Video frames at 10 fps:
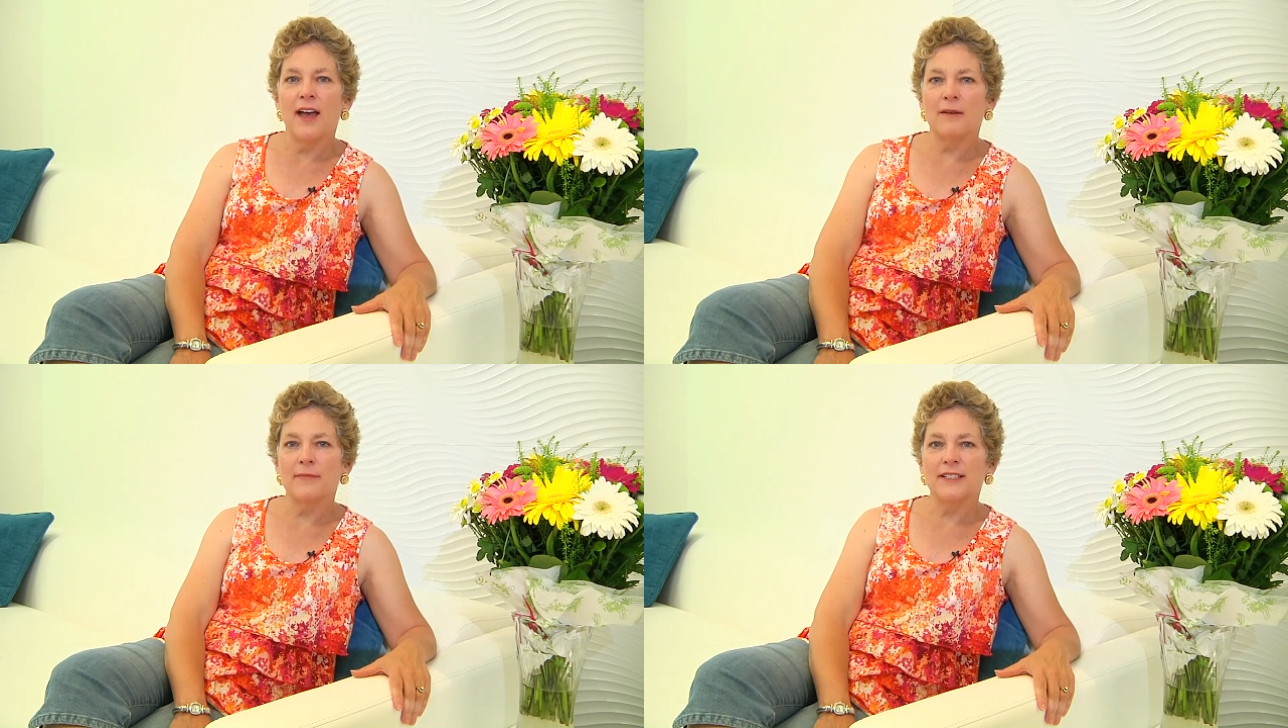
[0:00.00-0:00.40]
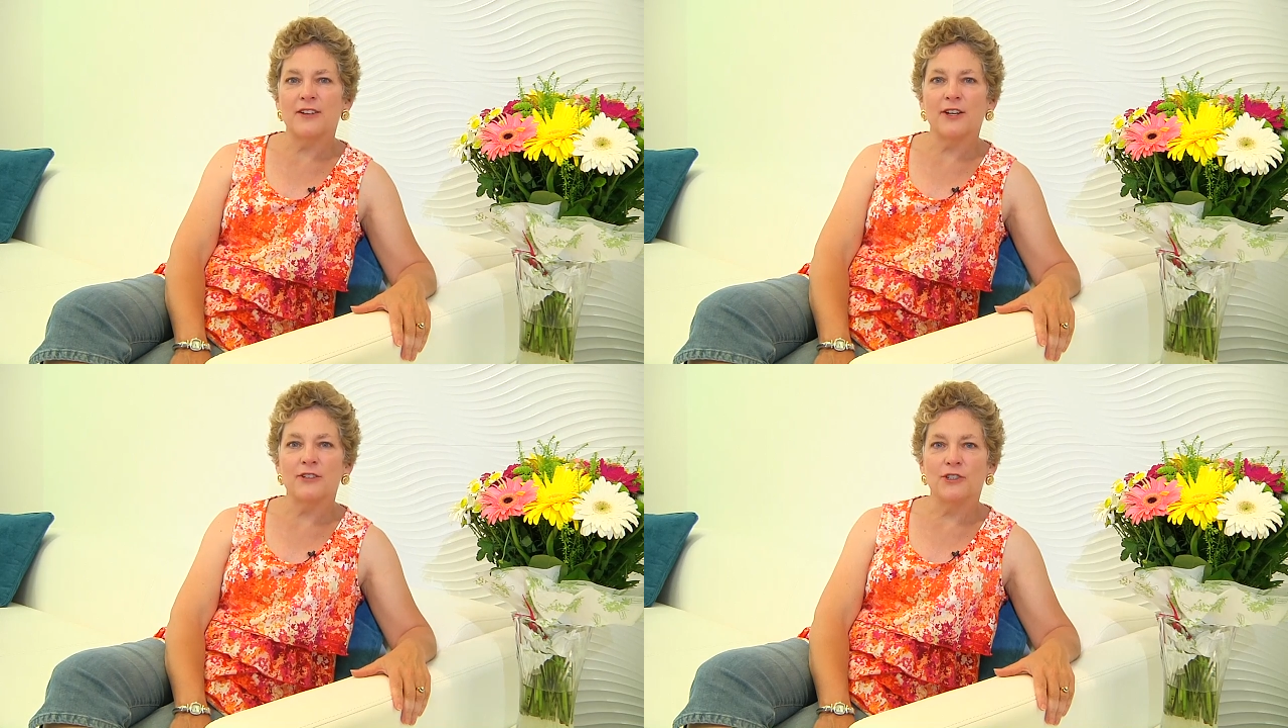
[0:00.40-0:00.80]
and my
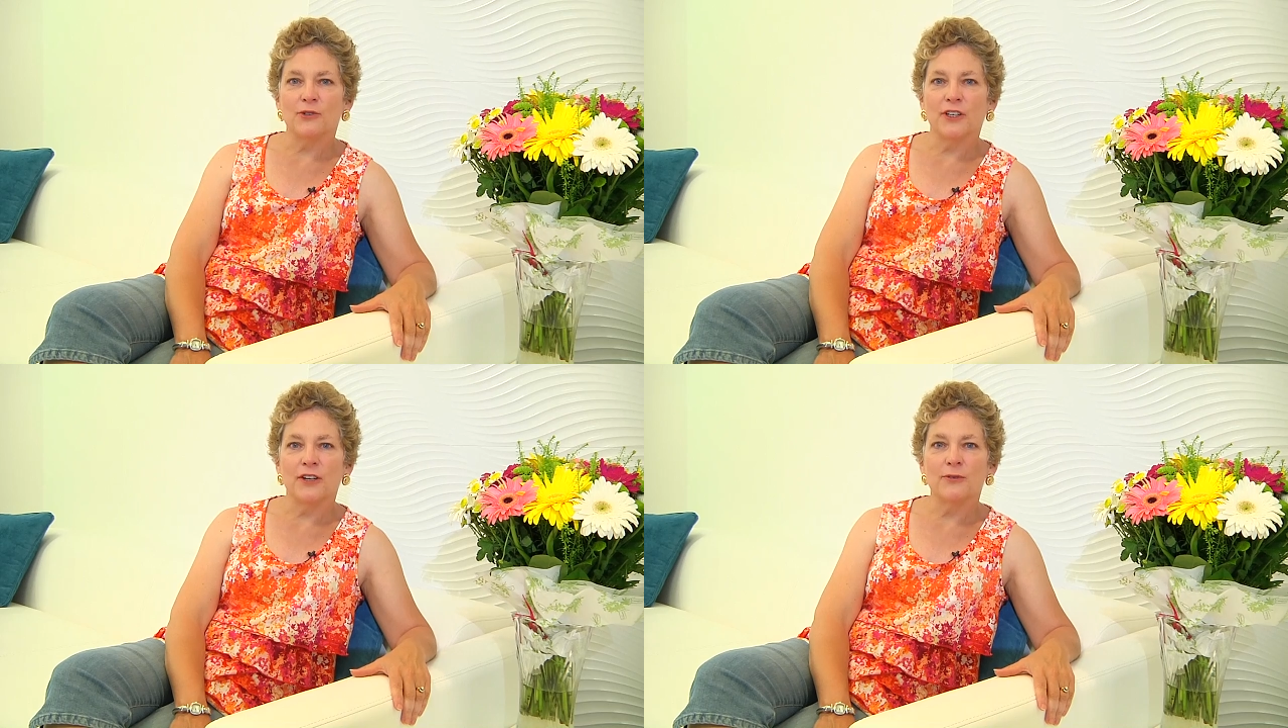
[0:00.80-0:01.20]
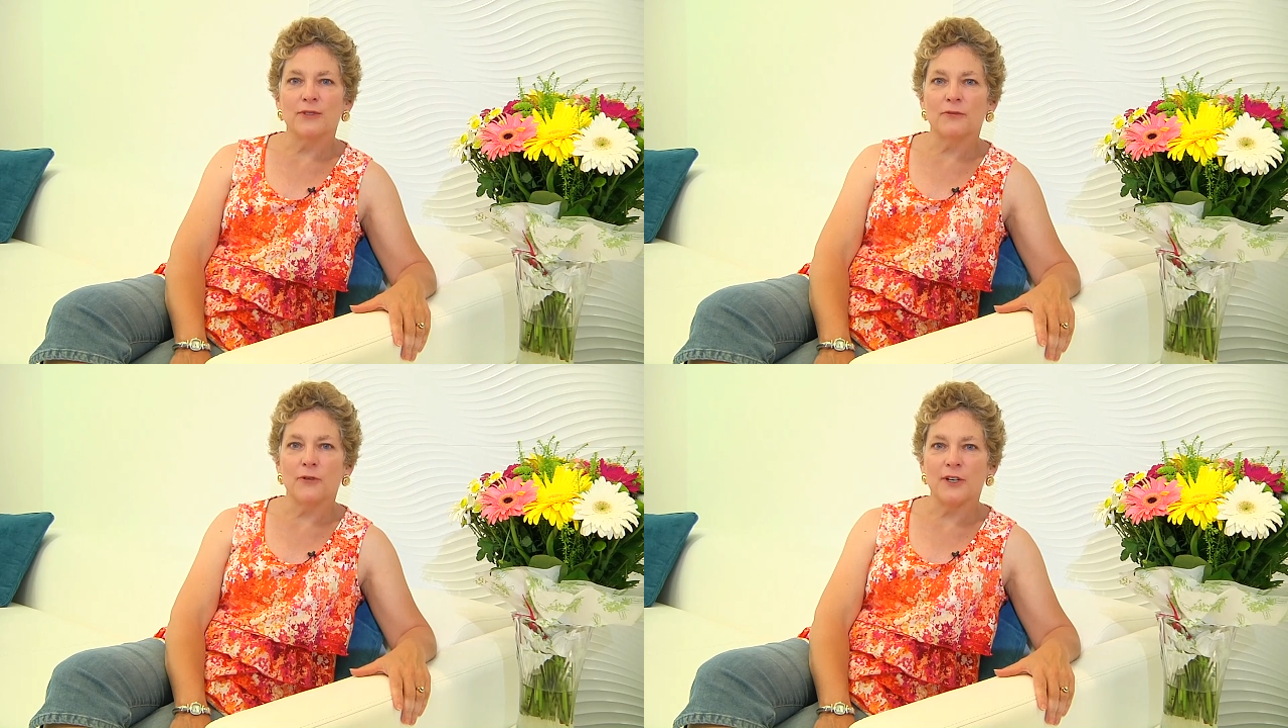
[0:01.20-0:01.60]
daughter, Julia,
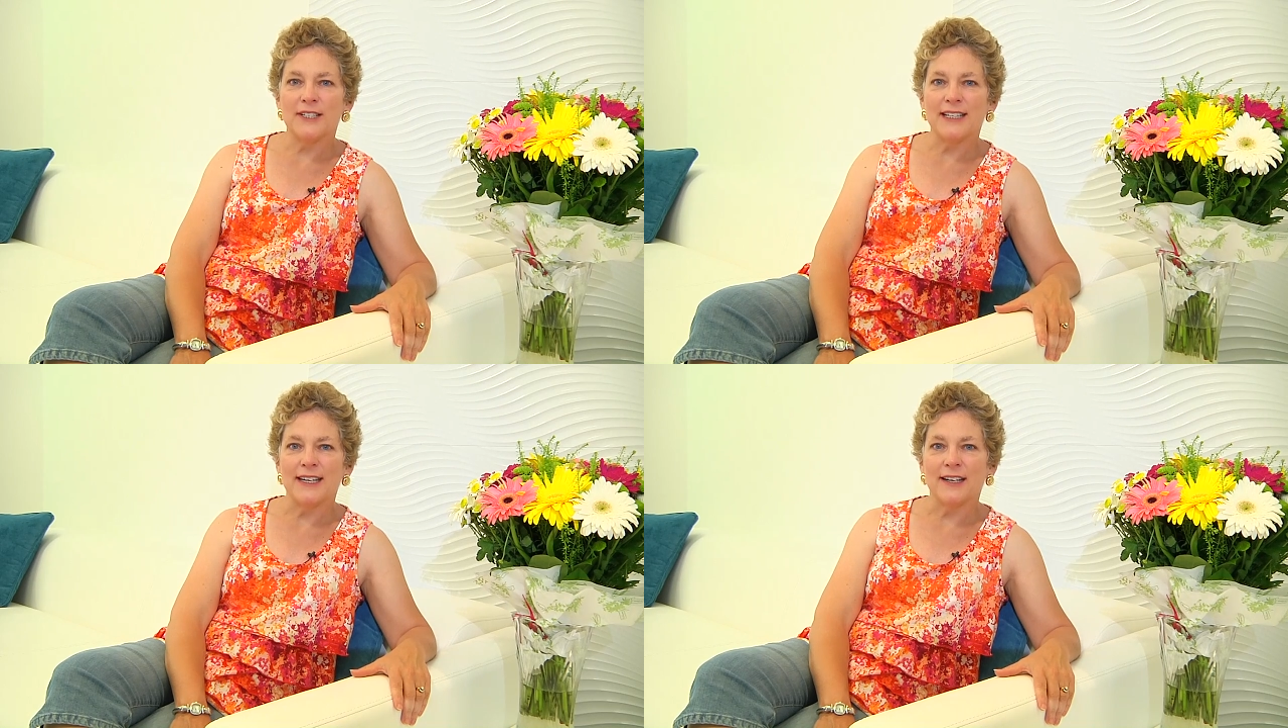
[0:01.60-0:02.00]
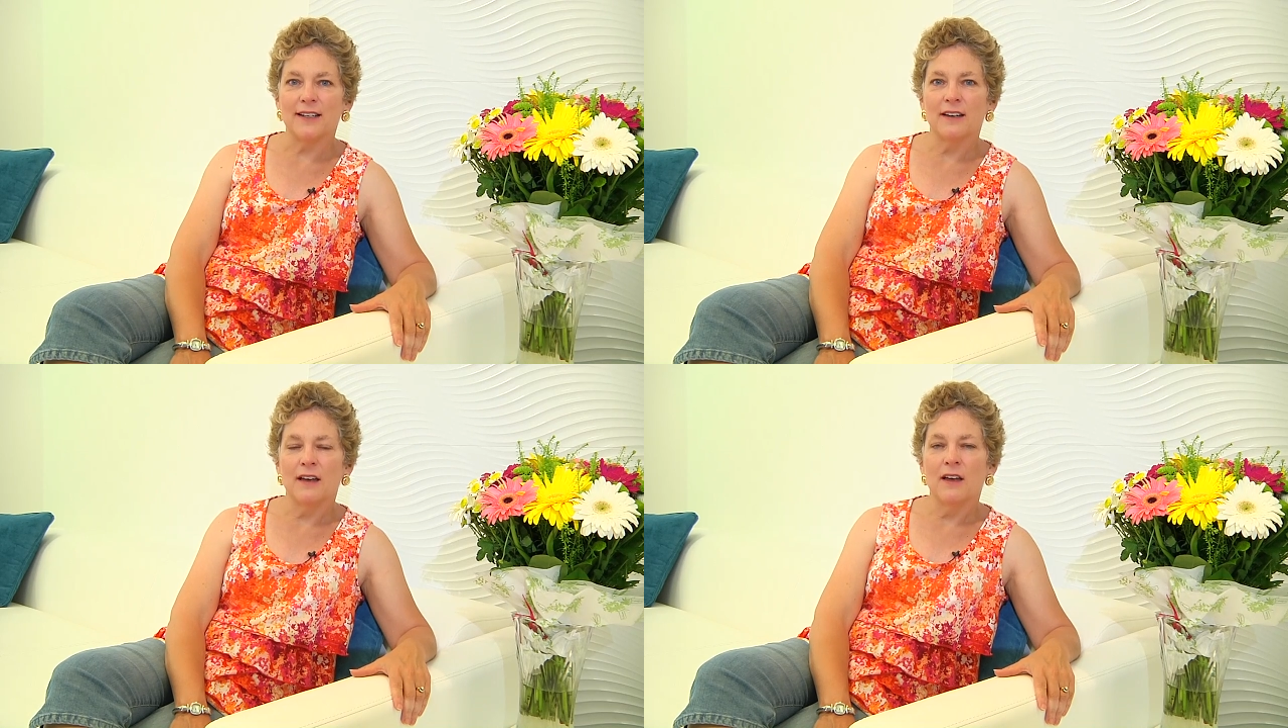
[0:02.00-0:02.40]
who's 14.